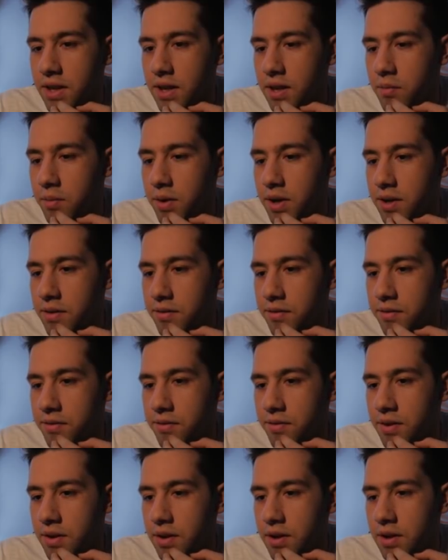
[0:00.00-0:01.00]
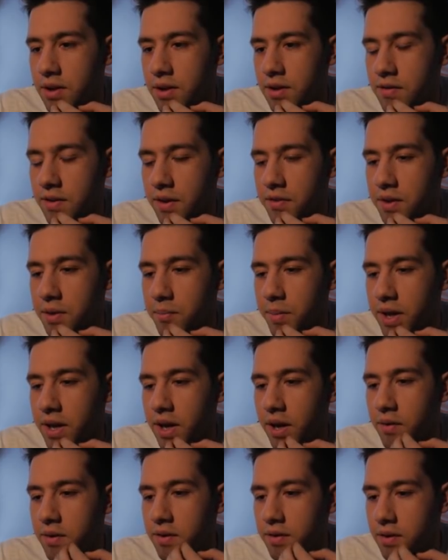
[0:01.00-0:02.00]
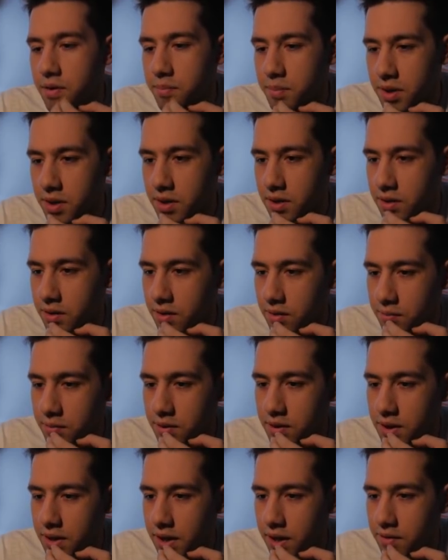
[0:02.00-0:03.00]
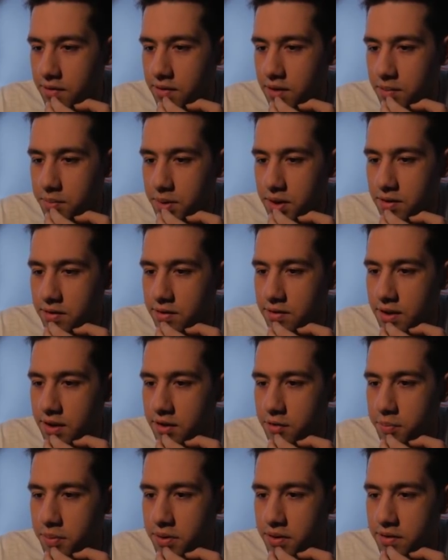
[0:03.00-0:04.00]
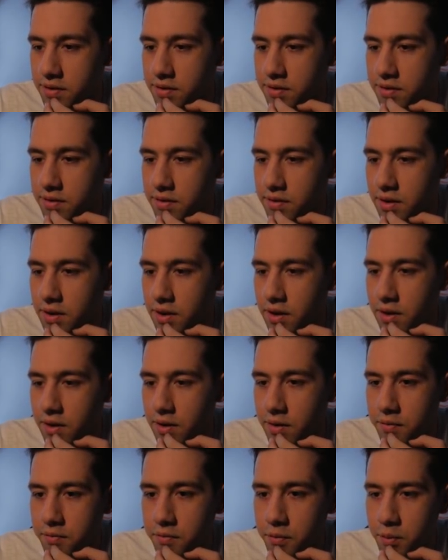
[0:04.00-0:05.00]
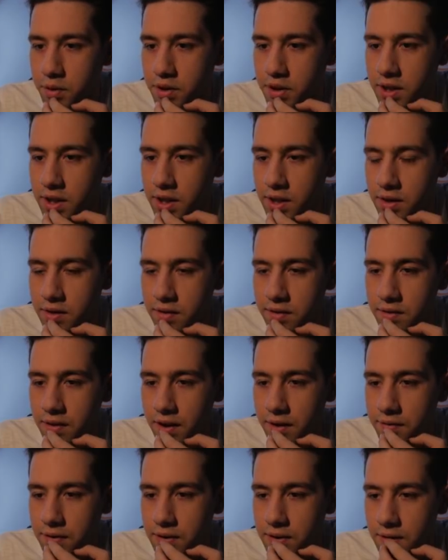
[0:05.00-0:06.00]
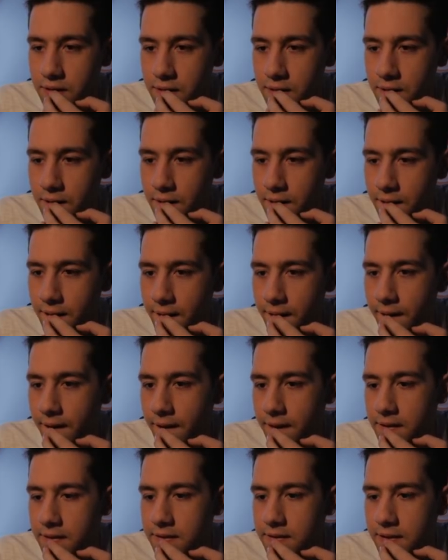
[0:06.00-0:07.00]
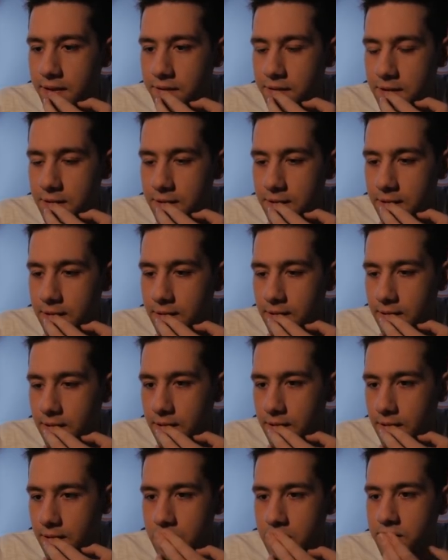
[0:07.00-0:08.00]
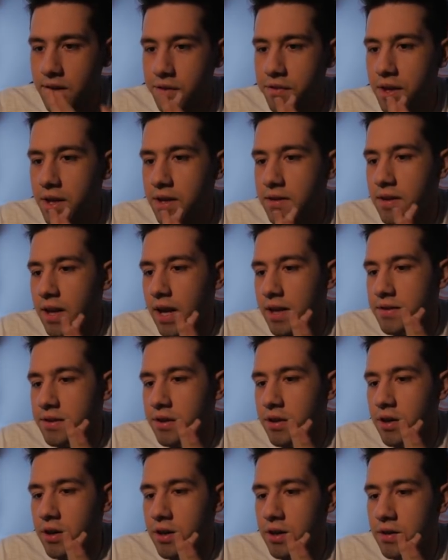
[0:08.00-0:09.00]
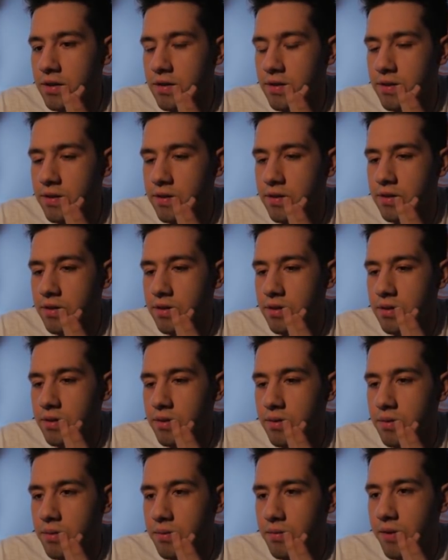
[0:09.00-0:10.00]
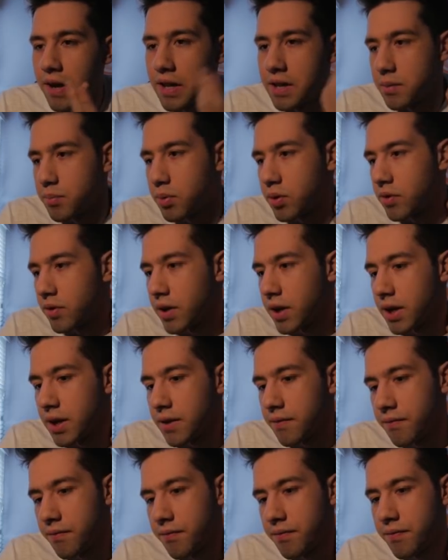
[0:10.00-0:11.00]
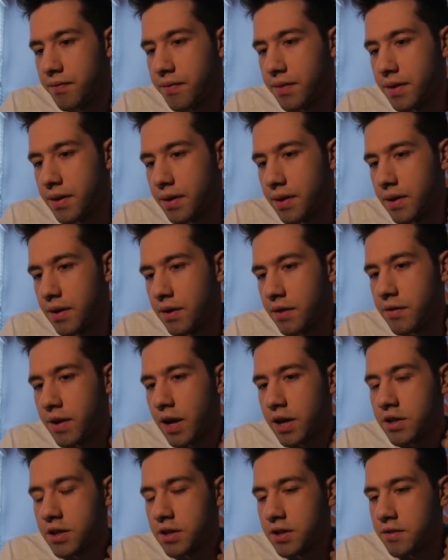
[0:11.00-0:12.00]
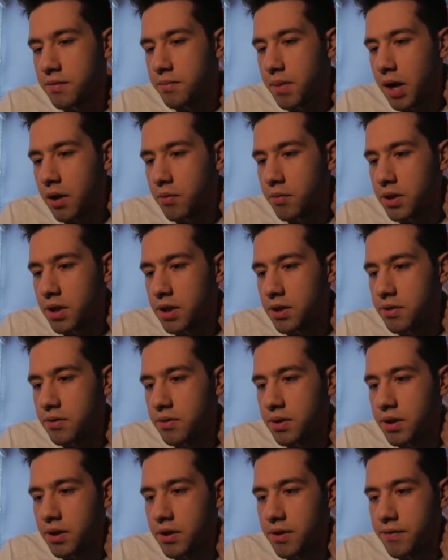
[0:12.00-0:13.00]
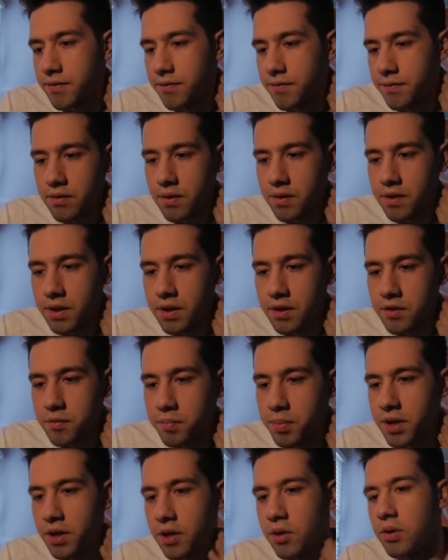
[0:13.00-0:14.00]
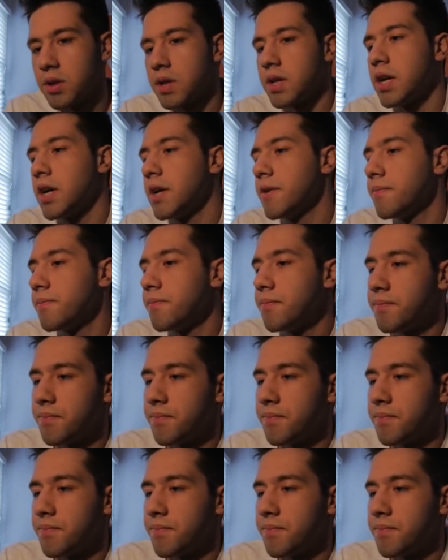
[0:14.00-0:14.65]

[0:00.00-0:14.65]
Heat Wave. Because I think my Karen's going to be... What? Karen's going to be 6 plus 14, 7? 17? Because I think his last card's Folibor, right? So it actually doesn't matter what I do here. So I think I just play Goliath.